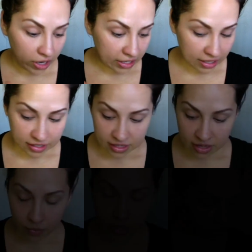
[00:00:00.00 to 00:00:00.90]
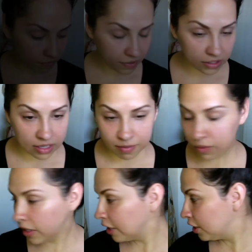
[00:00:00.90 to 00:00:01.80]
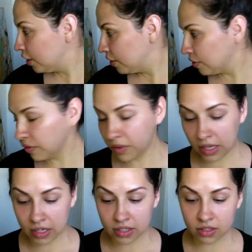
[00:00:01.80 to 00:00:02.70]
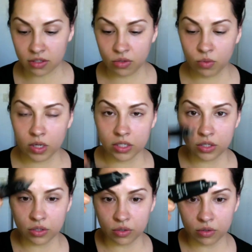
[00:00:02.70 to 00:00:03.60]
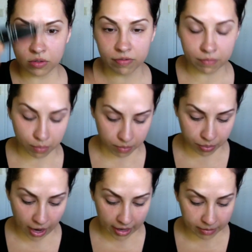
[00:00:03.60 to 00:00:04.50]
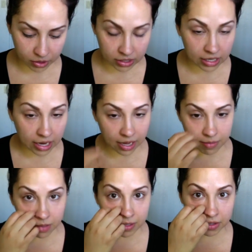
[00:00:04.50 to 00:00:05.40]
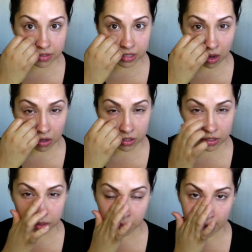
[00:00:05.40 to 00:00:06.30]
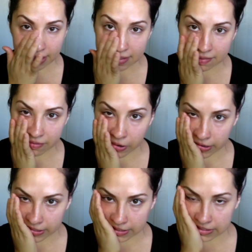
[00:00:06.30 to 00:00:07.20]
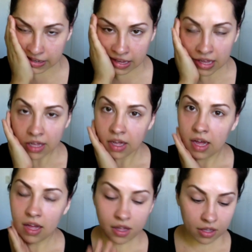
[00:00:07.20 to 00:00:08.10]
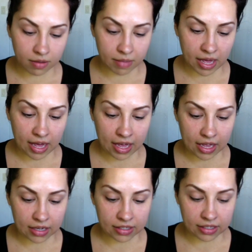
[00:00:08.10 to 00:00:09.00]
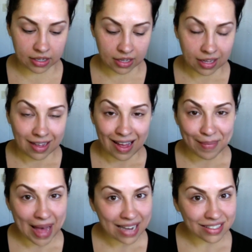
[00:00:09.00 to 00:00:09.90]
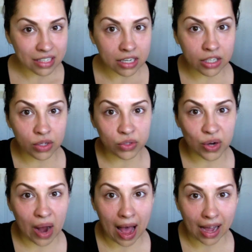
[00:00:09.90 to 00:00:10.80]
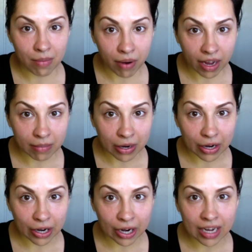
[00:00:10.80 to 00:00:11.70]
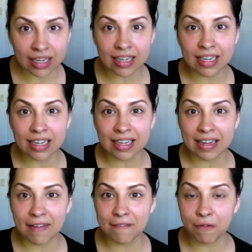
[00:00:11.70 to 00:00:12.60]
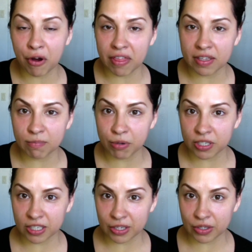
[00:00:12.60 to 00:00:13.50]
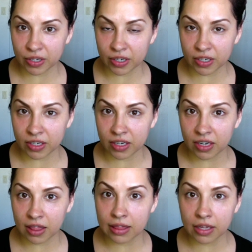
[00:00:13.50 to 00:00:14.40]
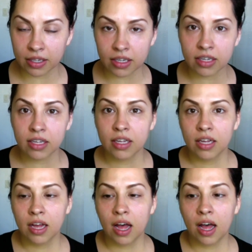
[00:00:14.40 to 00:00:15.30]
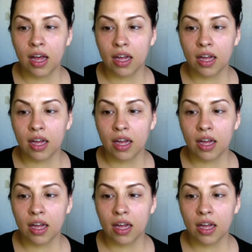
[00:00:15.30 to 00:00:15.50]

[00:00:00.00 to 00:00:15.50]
I do this, and then we're going to prime. All right, guys. So the first thing we are going to do is prime the face. And this is really just going to help the powder that we are going to be using really stick and adhere to your face.